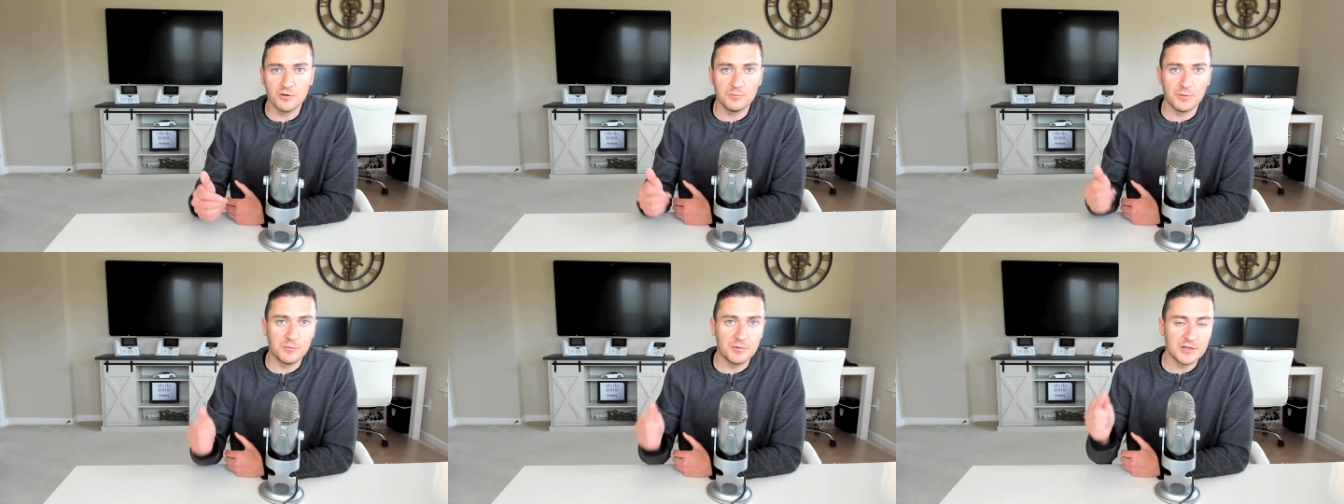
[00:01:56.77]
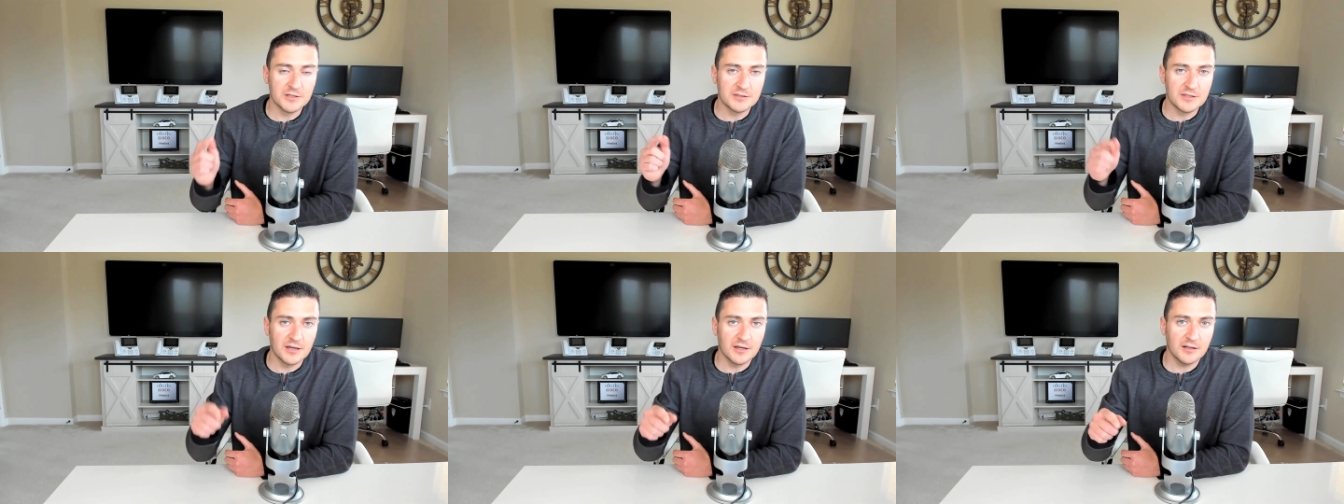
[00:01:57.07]
Remember to
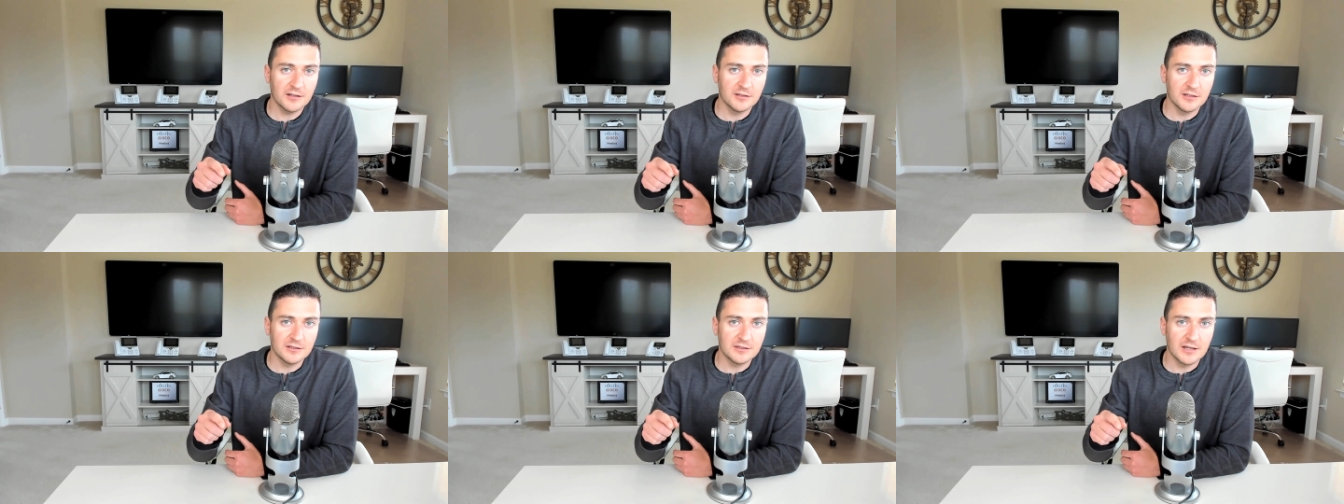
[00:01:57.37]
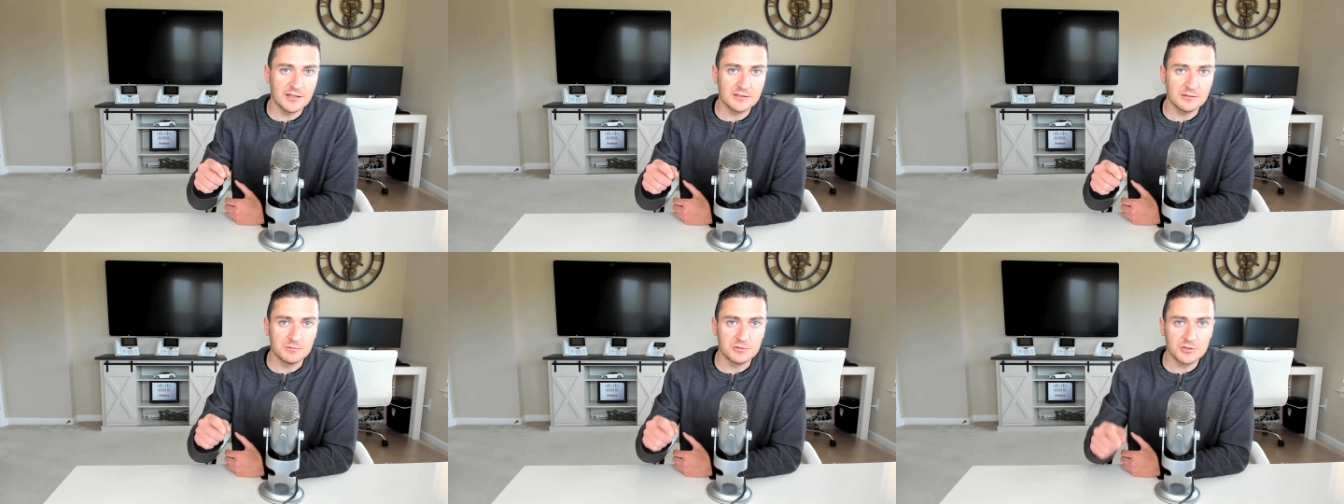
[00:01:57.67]
hit that, click
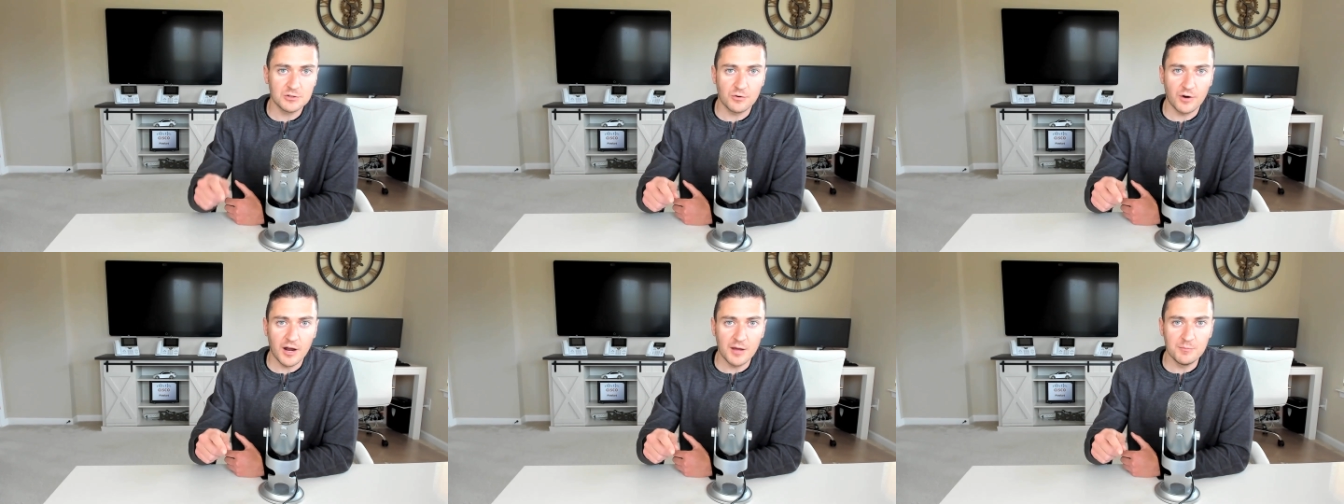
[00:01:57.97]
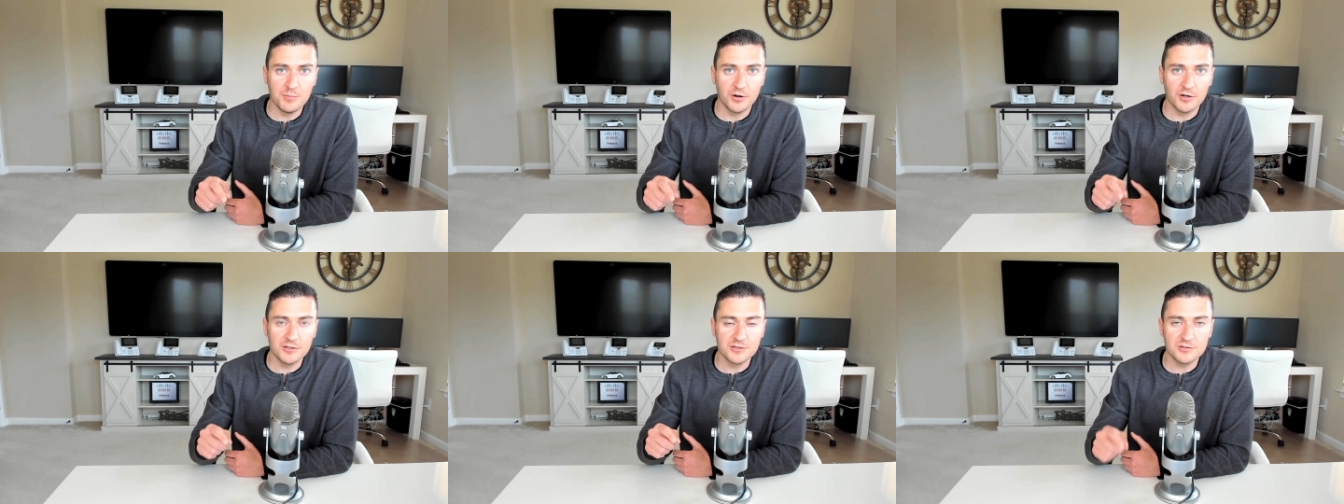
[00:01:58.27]
that
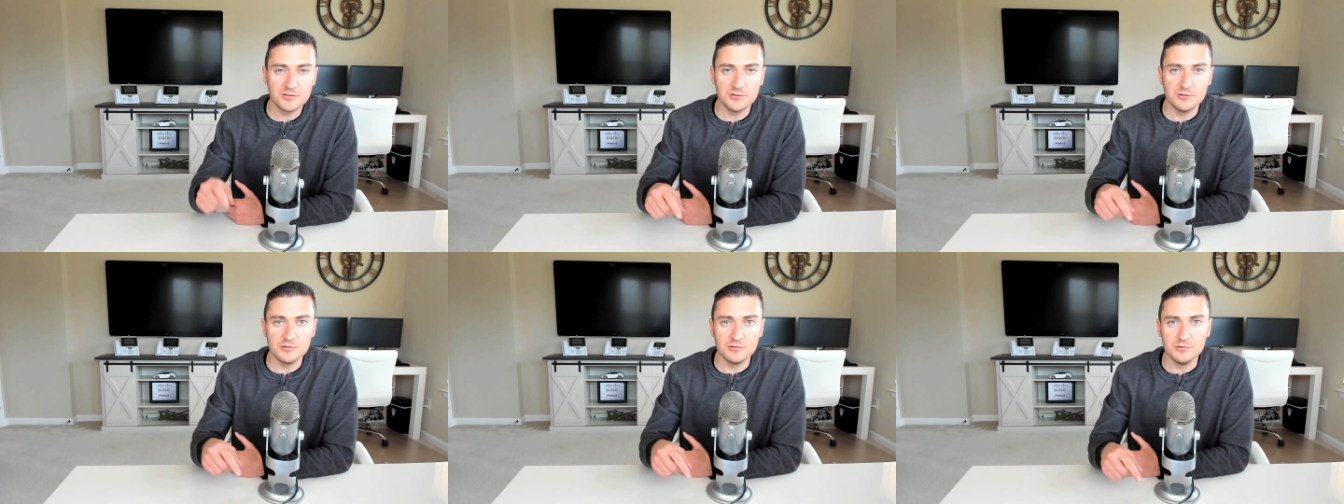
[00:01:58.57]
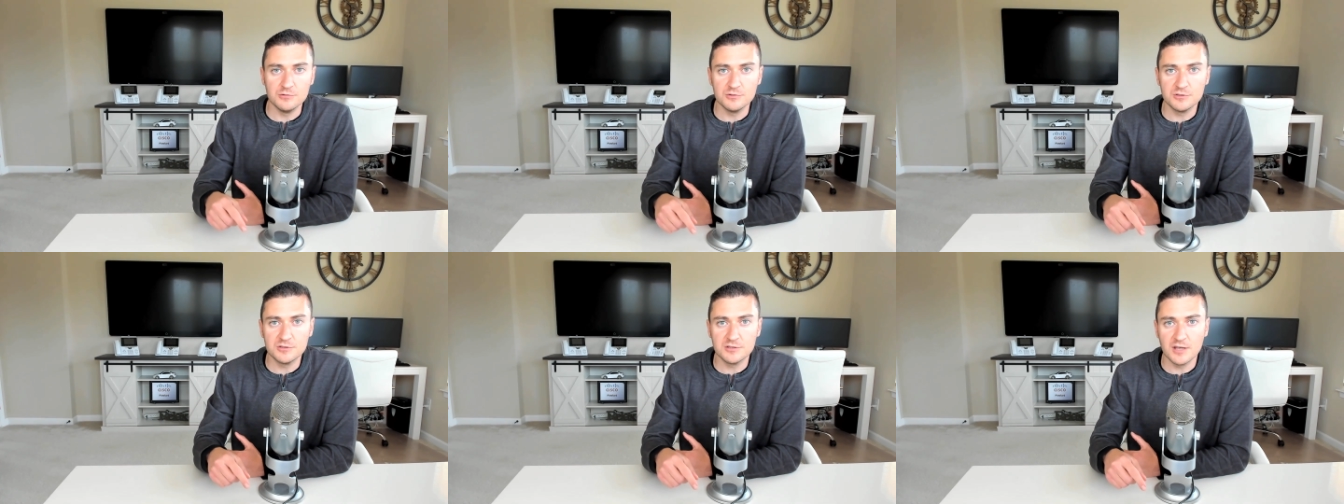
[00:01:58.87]
subscribe button so you
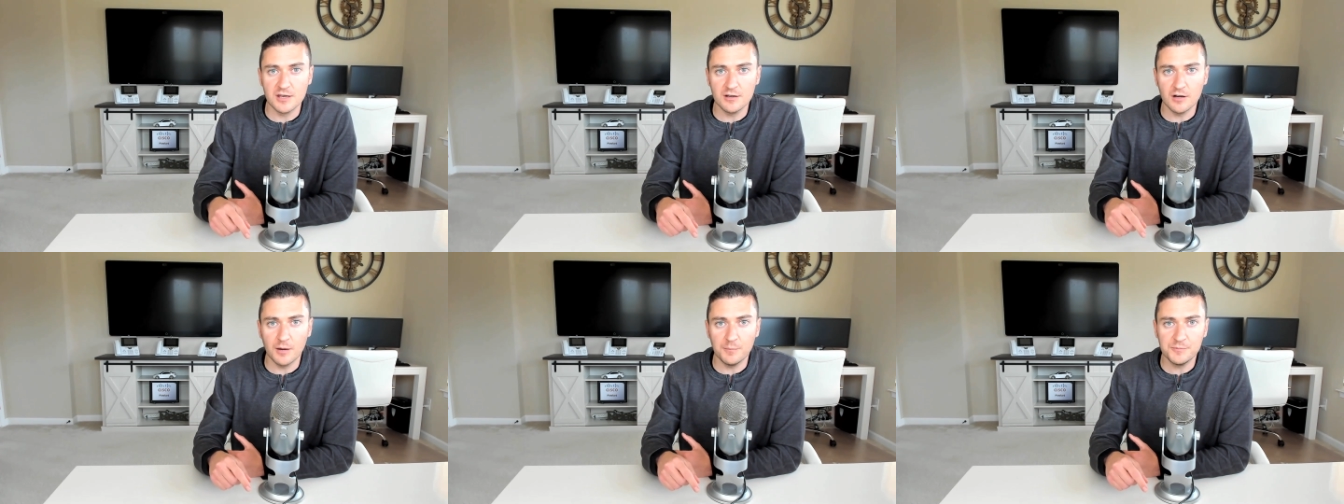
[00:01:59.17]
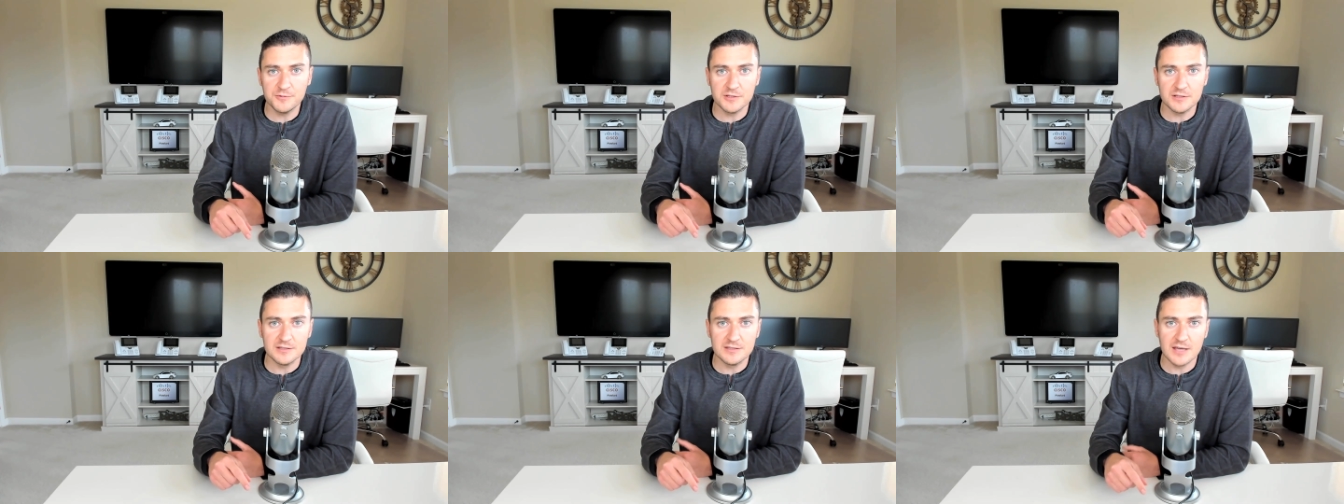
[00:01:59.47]
do stay
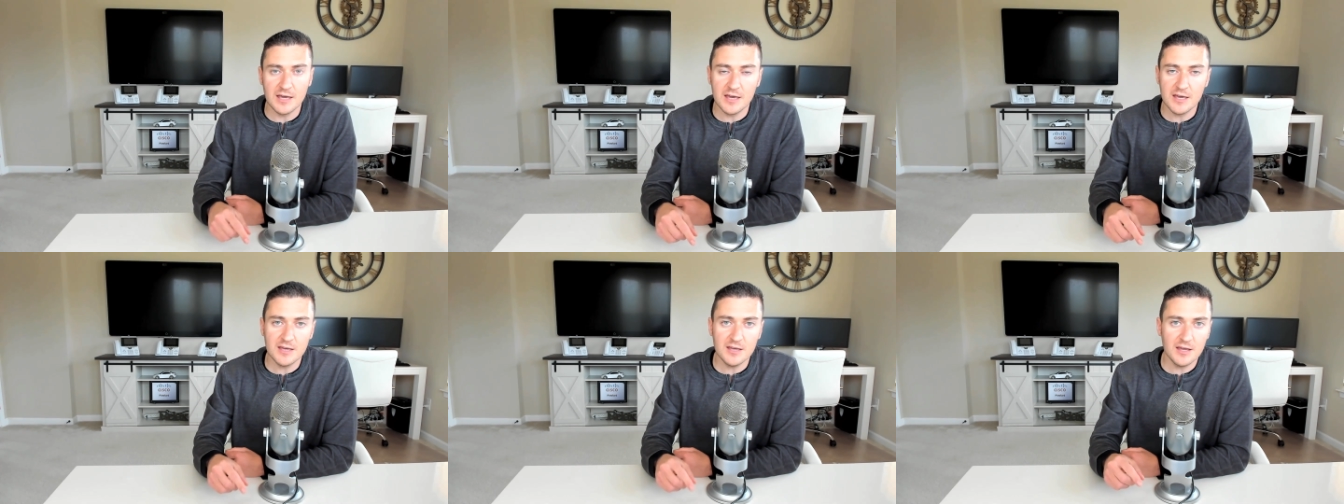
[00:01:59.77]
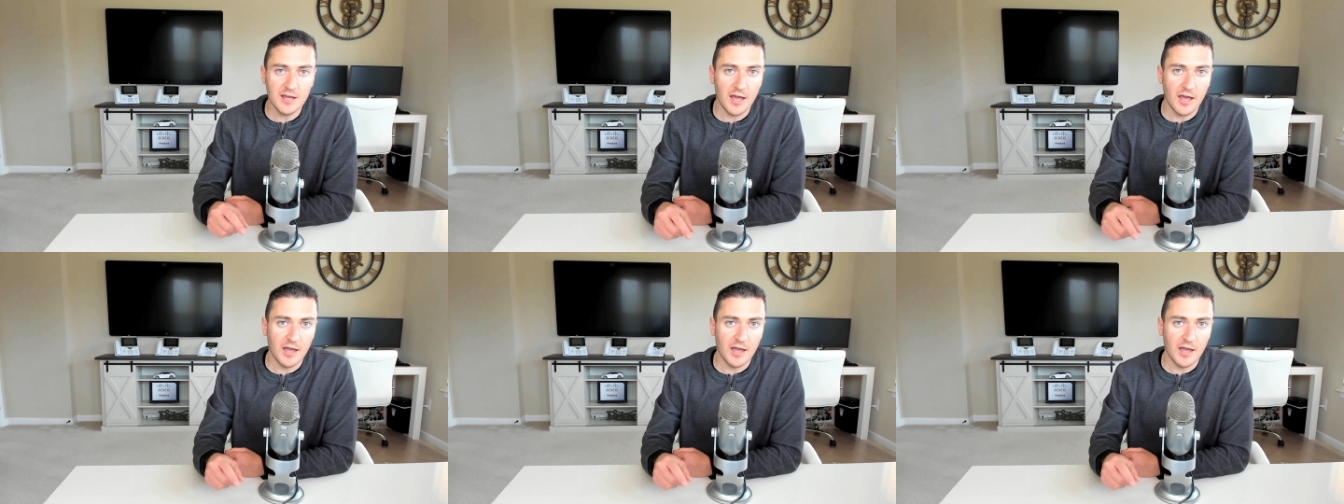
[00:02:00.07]
up to date.